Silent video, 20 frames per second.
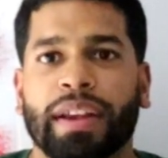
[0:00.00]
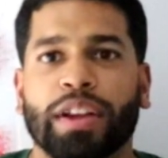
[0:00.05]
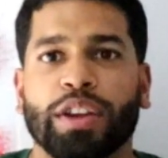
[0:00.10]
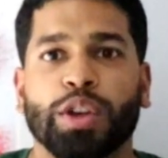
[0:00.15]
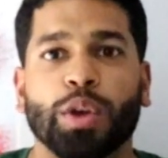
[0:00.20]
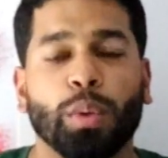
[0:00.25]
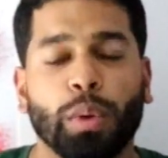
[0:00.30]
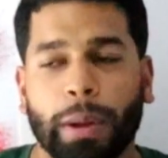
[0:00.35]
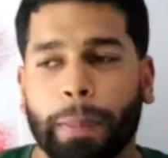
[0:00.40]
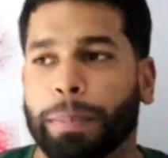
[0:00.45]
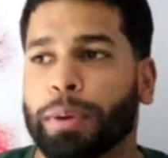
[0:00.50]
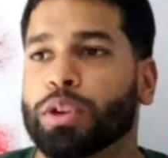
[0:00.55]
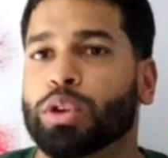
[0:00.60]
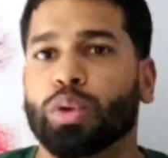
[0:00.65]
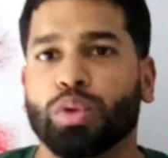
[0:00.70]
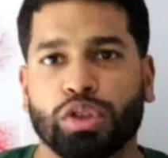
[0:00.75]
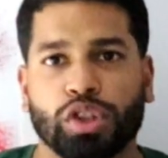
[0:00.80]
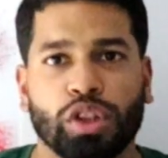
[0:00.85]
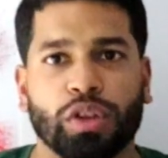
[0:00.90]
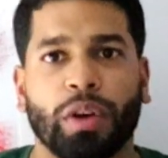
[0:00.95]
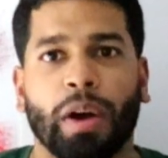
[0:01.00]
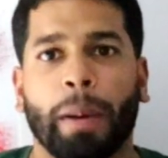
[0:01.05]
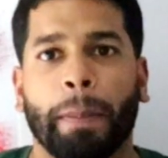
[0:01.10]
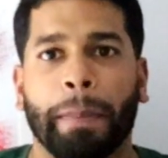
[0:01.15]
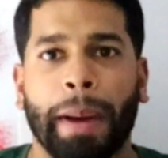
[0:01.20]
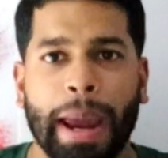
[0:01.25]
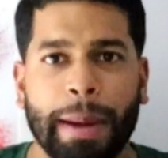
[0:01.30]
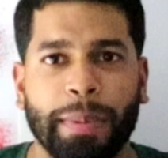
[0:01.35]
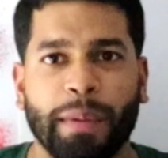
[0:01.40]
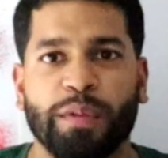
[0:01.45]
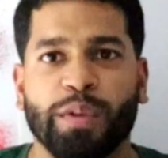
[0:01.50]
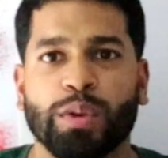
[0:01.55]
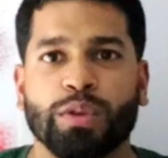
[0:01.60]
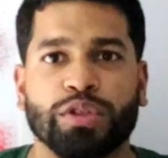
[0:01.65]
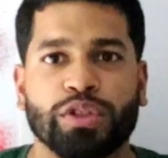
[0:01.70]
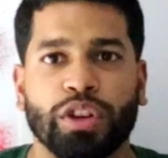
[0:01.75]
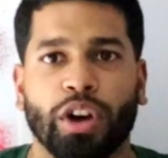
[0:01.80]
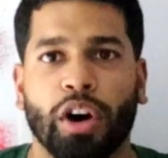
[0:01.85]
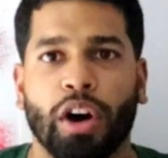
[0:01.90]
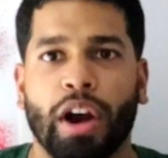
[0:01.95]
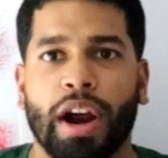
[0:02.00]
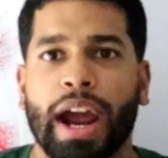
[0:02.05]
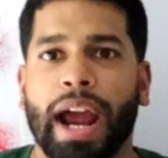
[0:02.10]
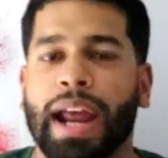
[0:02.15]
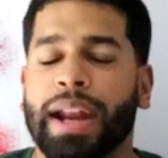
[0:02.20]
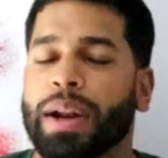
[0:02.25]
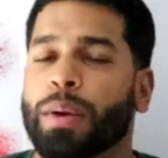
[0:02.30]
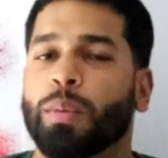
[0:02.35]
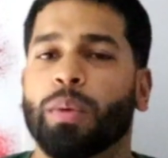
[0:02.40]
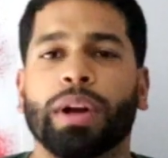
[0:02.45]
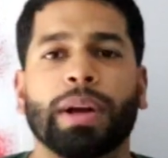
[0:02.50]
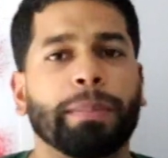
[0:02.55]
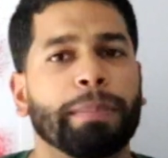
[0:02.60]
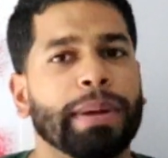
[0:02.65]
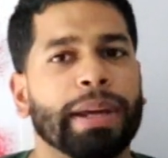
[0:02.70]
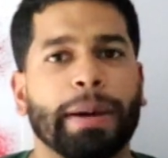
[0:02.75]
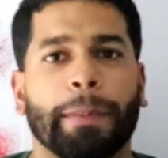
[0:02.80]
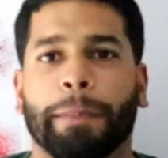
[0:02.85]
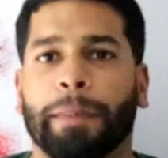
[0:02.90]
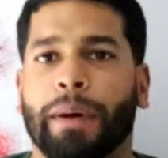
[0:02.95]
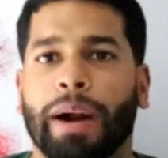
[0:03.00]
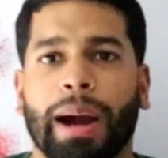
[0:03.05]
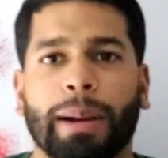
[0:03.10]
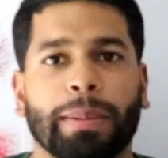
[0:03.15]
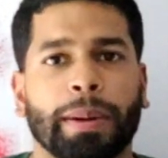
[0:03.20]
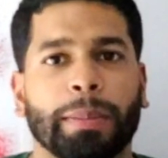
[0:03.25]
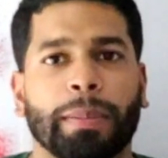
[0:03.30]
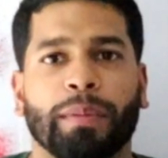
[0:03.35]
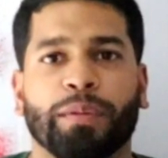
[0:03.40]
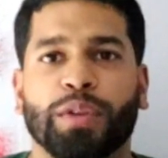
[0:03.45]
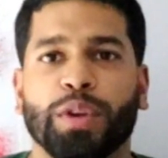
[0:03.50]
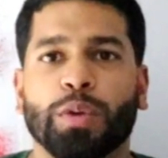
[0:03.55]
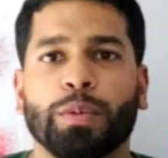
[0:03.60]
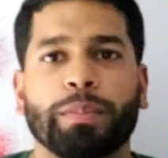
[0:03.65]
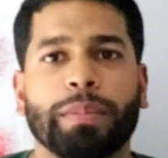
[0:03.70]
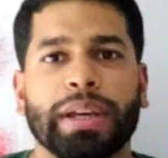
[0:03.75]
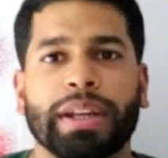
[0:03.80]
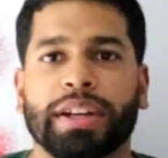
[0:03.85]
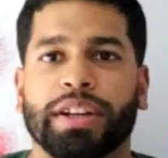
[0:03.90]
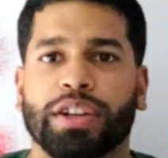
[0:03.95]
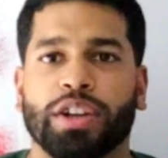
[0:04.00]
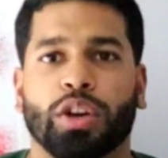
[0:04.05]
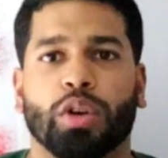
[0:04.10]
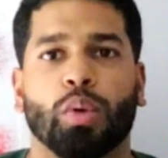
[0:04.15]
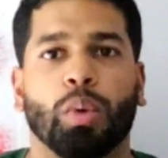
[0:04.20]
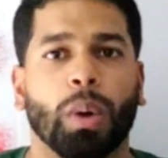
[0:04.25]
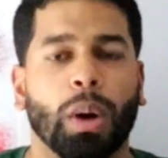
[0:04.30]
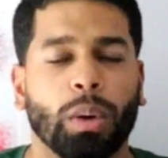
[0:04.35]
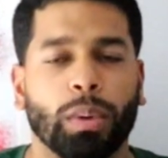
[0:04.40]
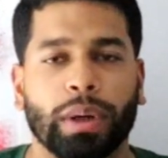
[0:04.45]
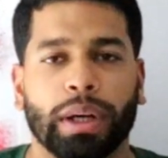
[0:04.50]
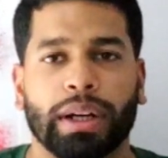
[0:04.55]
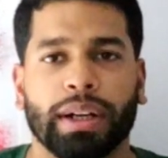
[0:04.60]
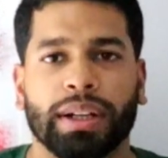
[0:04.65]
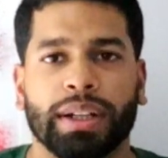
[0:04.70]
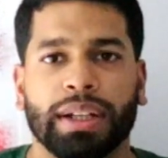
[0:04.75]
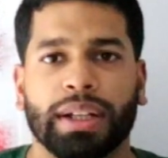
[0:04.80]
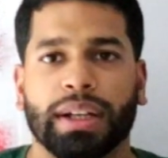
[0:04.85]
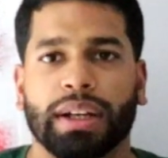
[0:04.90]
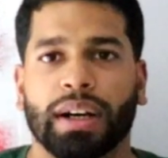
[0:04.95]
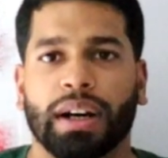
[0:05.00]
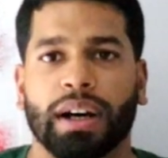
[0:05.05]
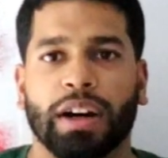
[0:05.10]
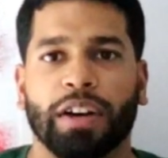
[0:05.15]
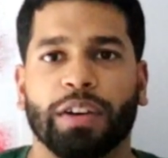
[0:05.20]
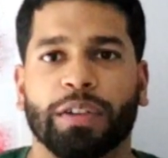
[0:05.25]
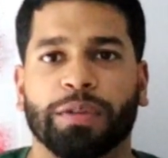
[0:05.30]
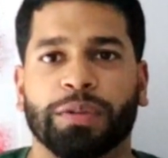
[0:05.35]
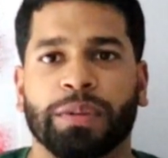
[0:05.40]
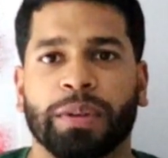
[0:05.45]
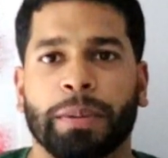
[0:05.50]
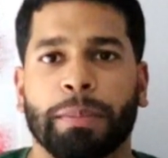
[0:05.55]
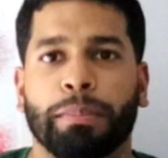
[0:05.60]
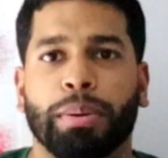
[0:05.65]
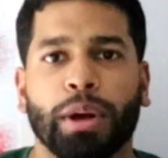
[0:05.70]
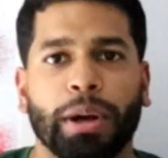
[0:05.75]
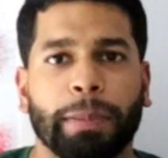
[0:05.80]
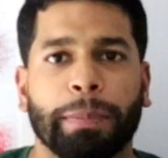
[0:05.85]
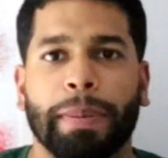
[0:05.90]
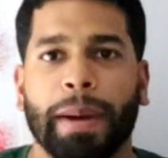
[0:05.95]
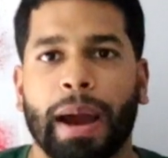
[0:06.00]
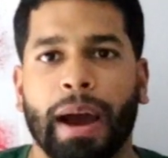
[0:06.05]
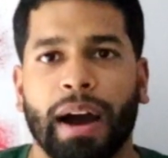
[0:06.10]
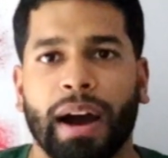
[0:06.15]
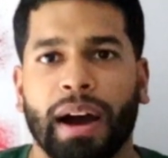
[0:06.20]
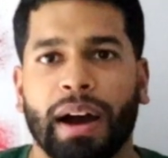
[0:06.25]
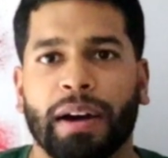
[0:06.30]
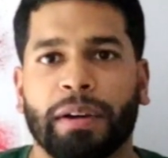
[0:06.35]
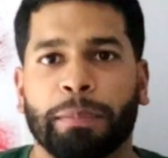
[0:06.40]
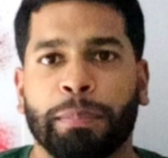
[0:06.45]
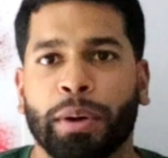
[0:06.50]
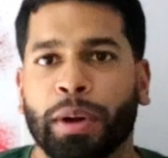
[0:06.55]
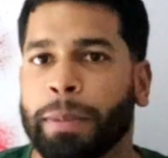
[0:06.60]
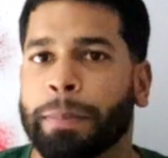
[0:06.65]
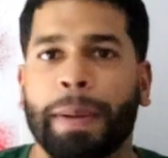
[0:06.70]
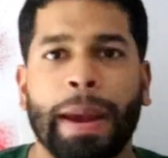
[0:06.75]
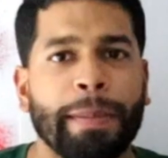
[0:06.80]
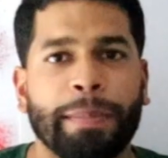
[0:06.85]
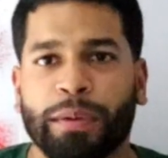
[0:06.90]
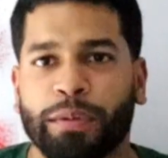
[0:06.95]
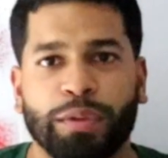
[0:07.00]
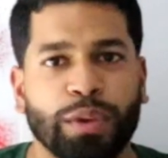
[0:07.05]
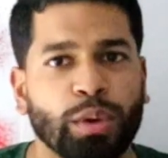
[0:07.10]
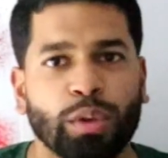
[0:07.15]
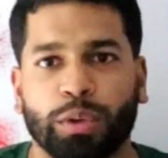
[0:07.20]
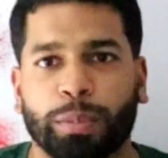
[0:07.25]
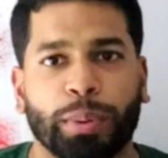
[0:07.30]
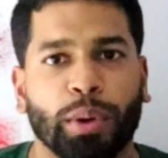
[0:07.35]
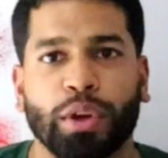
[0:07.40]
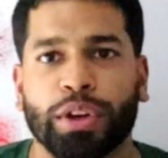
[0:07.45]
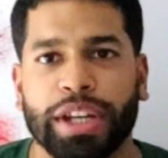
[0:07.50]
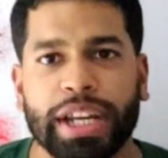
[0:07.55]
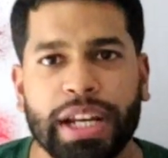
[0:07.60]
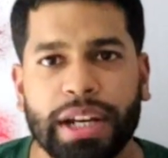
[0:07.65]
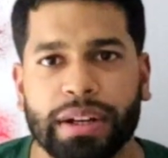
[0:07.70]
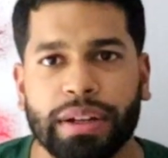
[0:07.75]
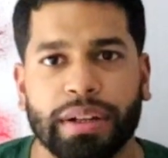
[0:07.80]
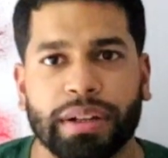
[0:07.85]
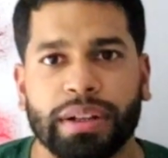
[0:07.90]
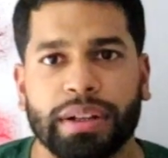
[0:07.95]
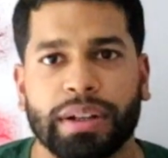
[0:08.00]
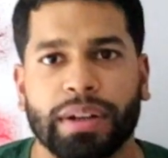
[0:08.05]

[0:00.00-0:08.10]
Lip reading: You would have produced a pay-per-view star. And it wouldn't be a problem of you meeting your quota of putting pay-per-views per year.